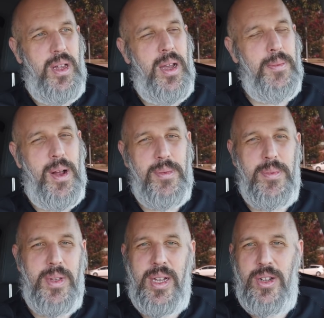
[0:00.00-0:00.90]
I'm
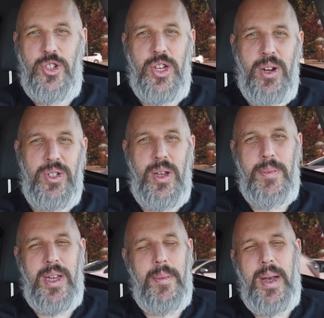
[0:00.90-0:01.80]
probably going to share
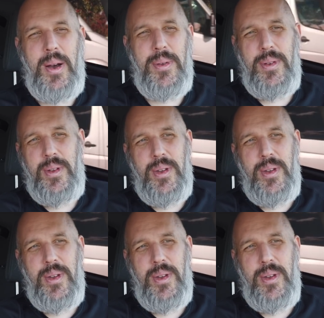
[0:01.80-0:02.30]
something about.